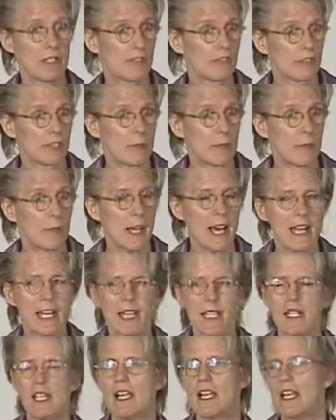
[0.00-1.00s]
to be flip about
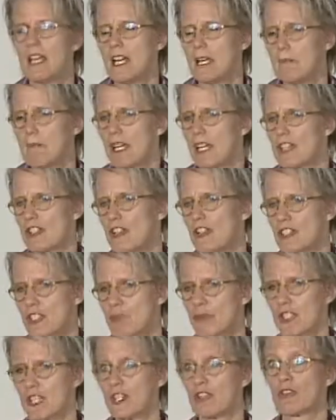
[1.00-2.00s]
it, but it's
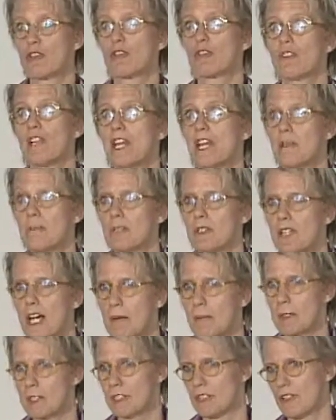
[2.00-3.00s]
also an incredible
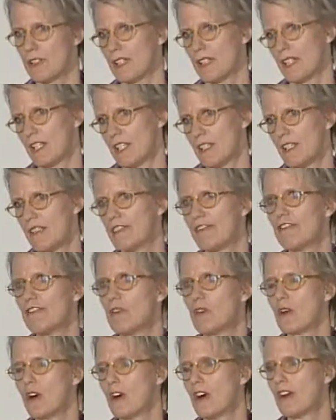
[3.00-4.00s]
opportunity
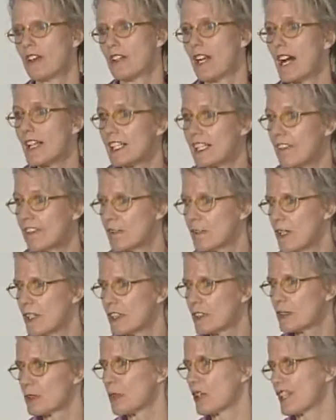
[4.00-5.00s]
for
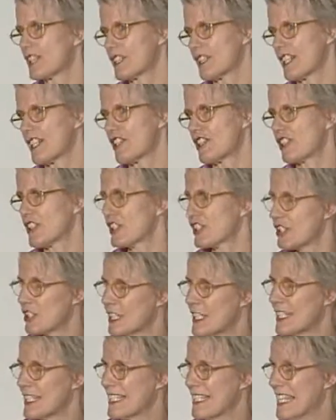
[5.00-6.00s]
non-governmental organizations
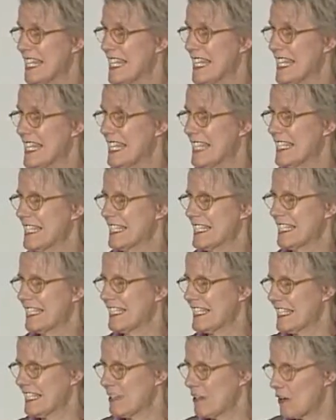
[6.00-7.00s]
to
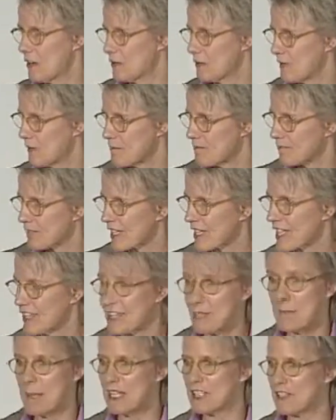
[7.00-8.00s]
seize, you know,
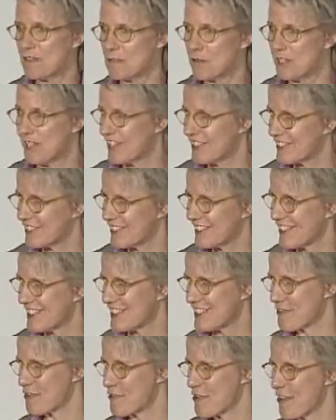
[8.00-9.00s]
the means of production,
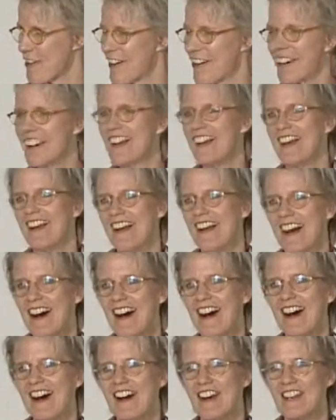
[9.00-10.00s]
as it were,
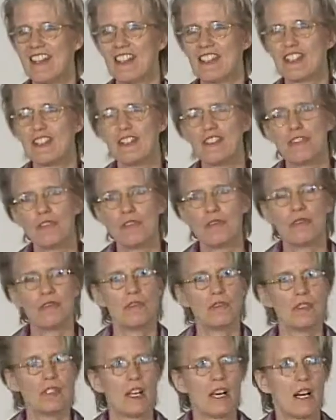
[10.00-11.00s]
uh,
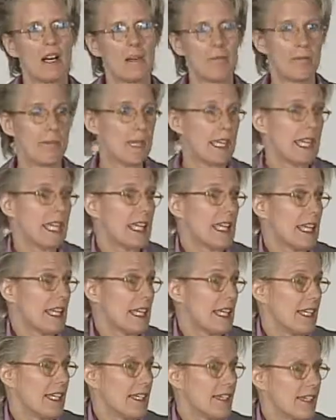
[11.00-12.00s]
to uh,
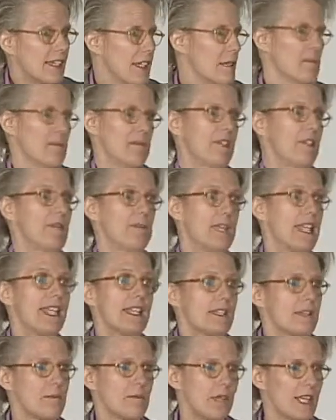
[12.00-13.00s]
be the, to
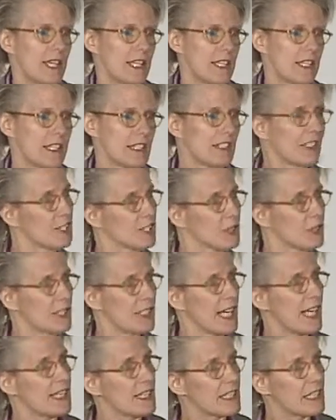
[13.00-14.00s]
be the media, to
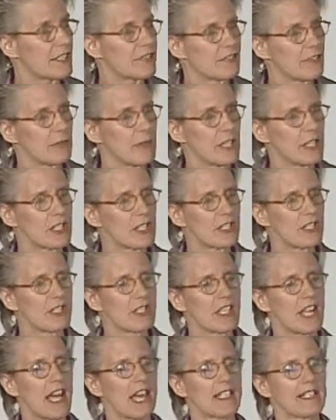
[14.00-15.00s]
create the
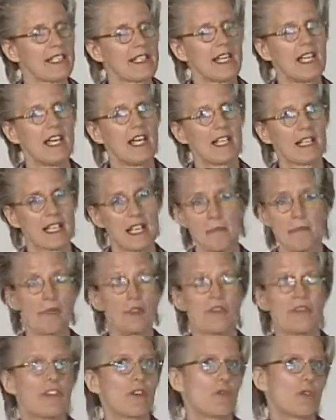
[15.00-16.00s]
information that can
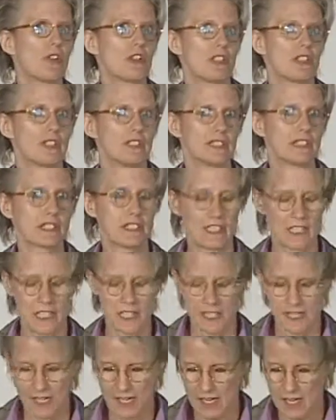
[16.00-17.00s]
move the world.
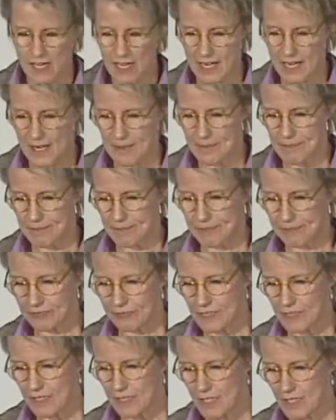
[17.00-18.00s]

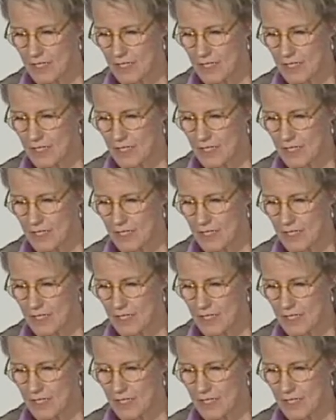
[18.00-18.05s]
Um,